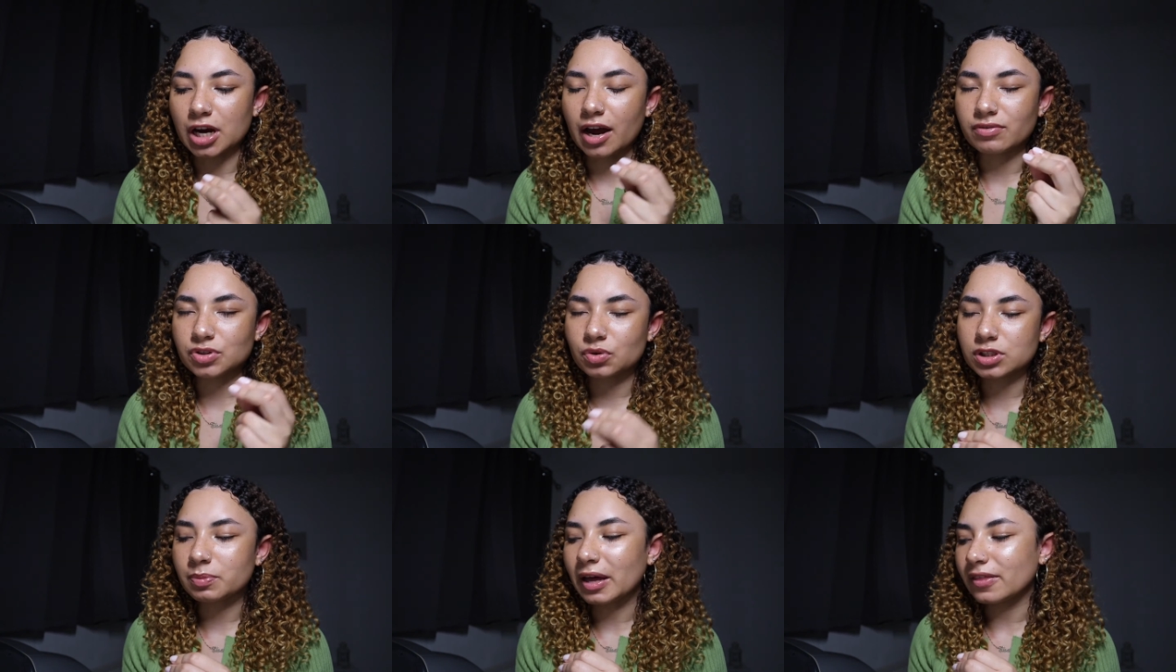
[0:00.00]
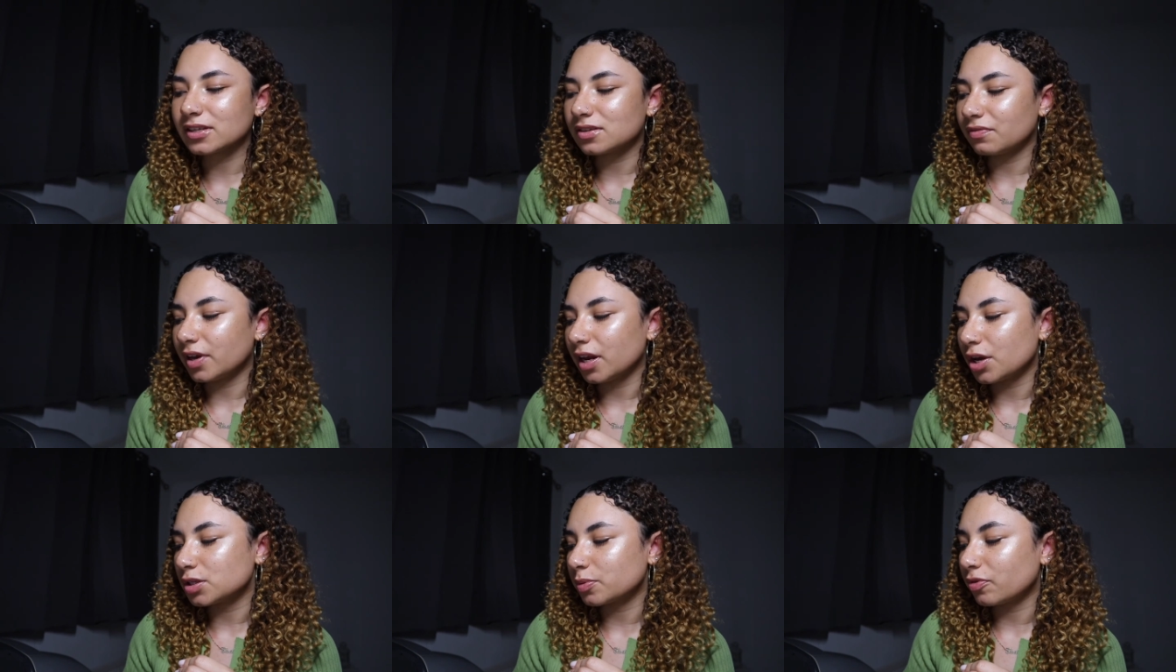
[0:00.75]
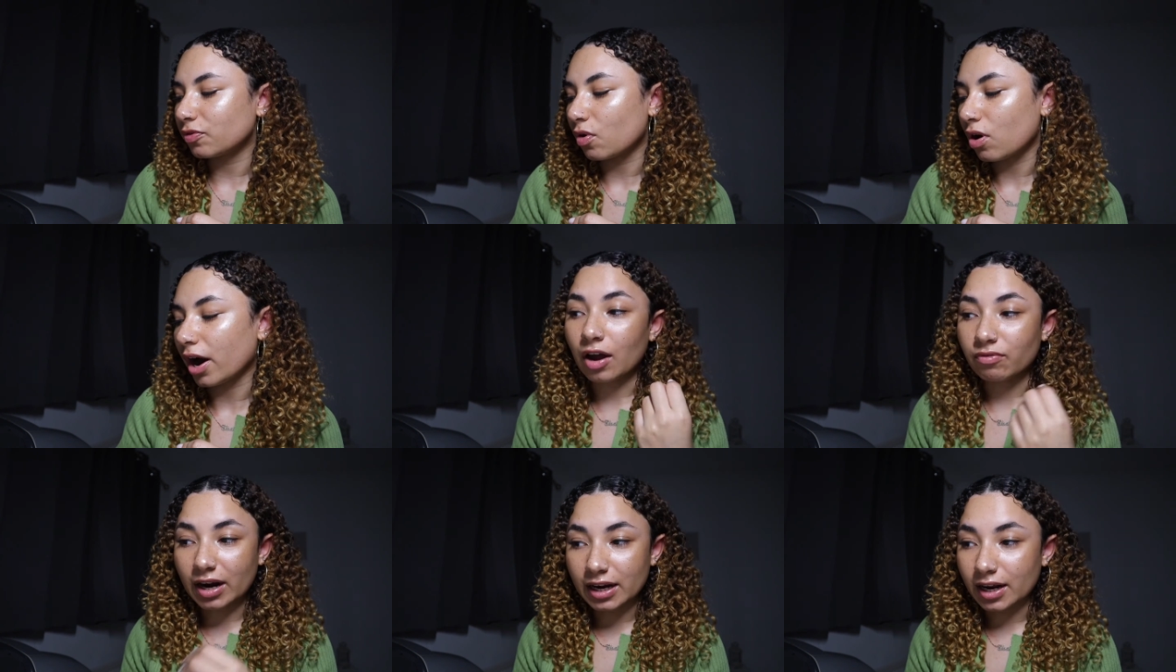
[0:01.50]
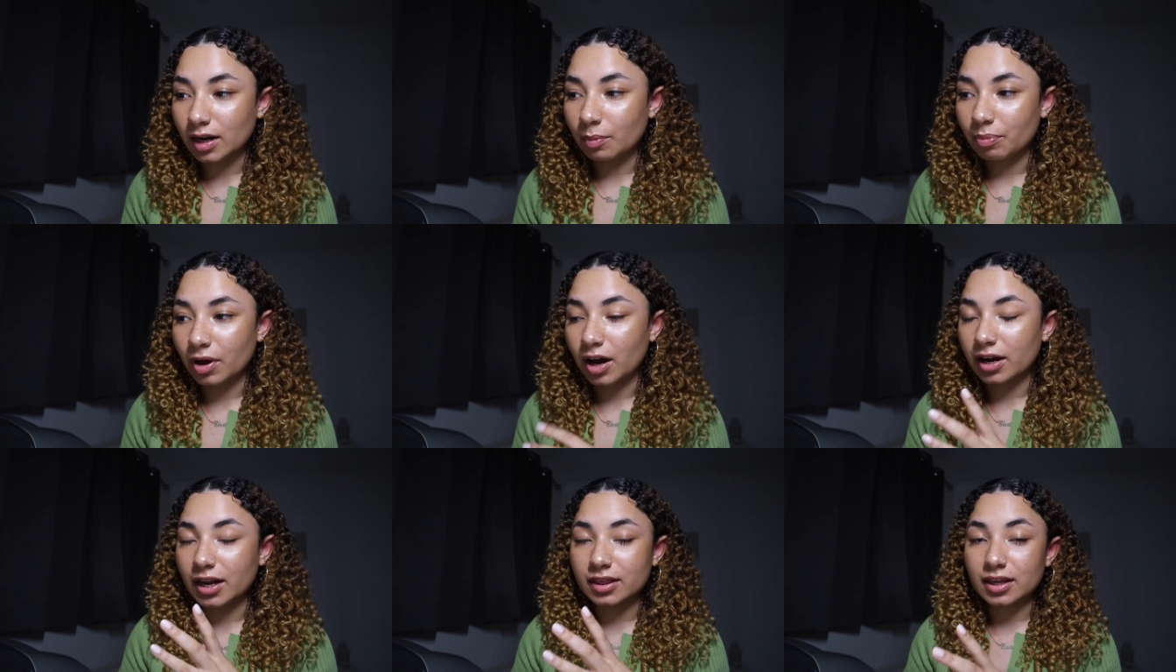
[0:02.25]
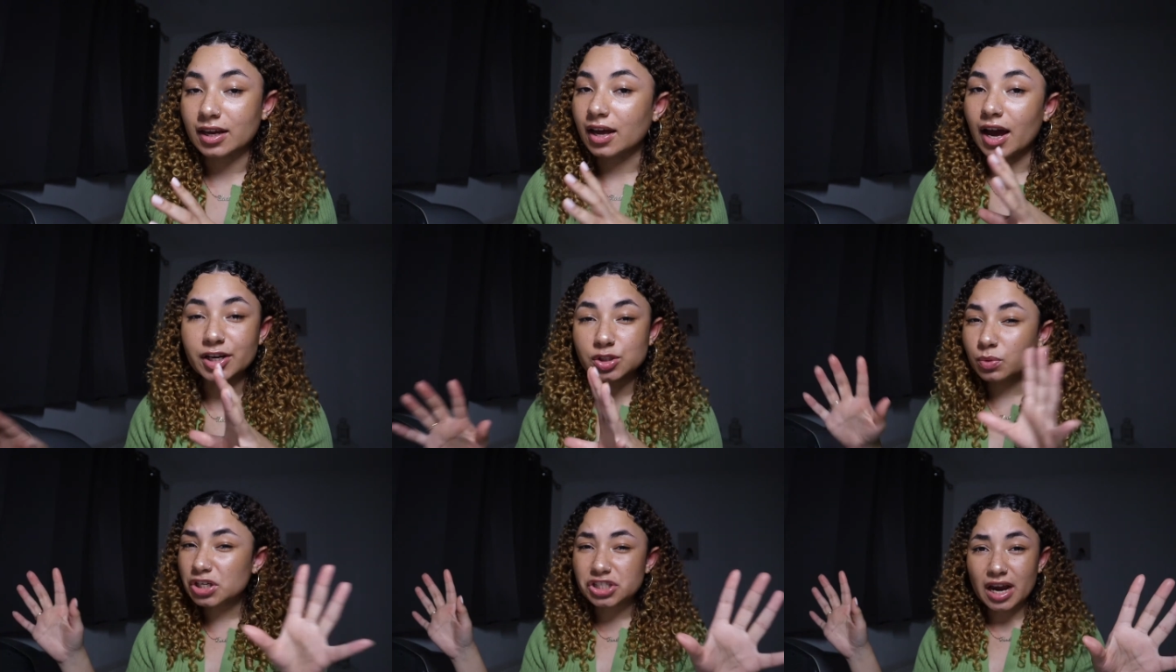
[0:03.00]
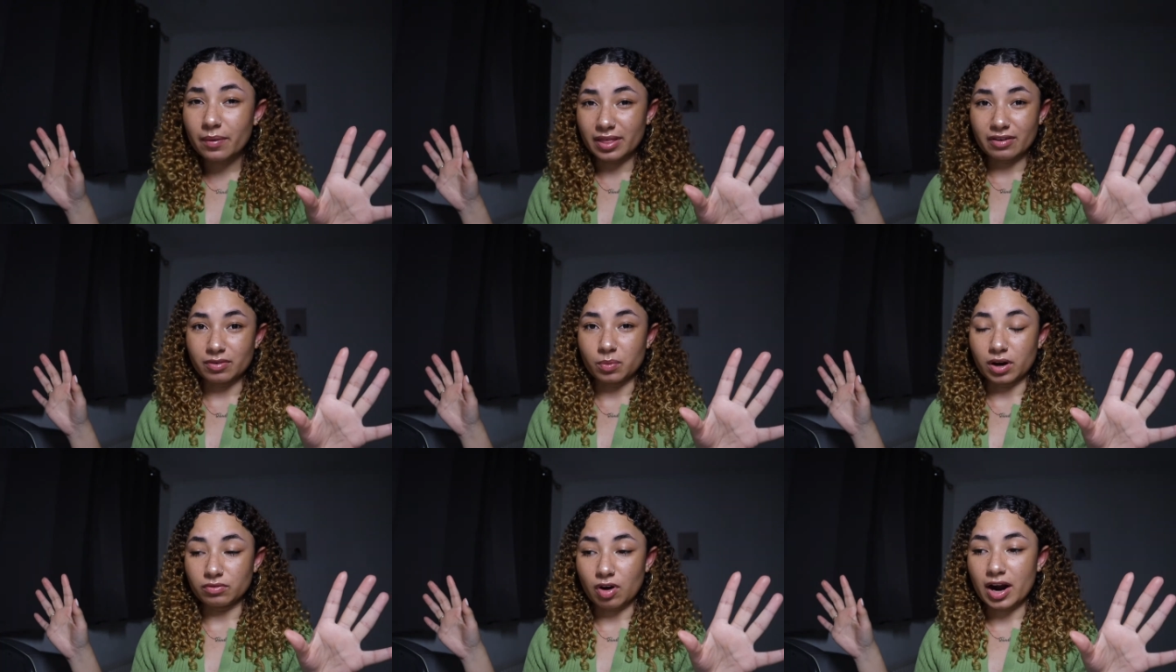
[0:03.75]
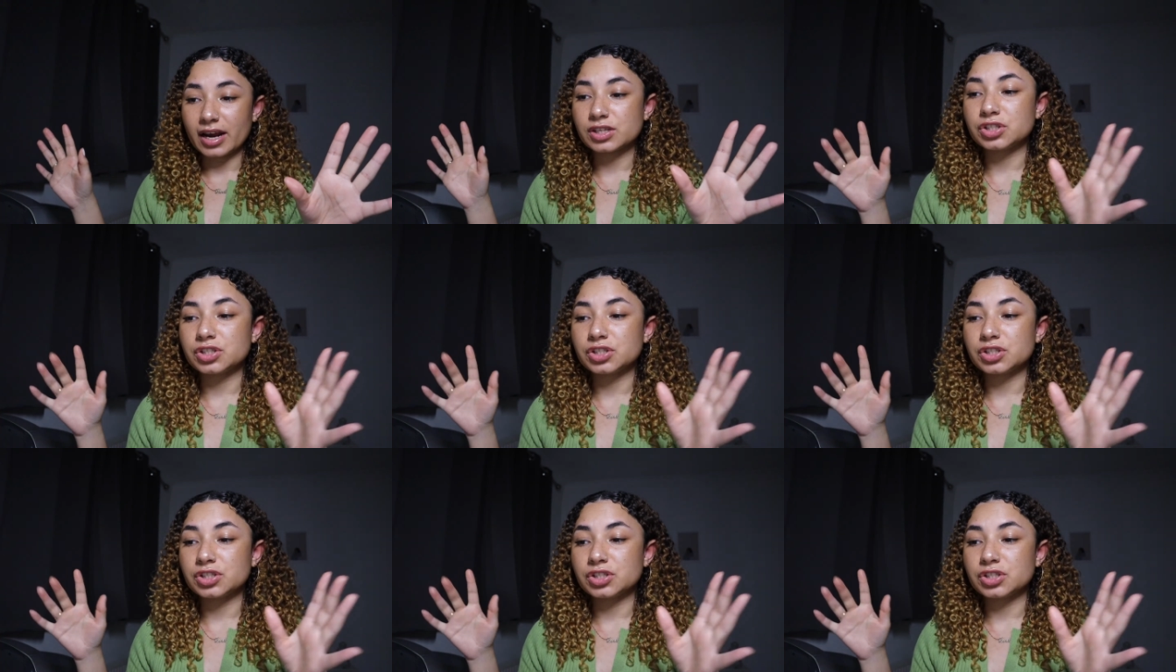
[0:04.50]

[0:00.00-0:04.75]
I've talked about this in videos before. I read it in a book and I think I just want to share it with everyone, right?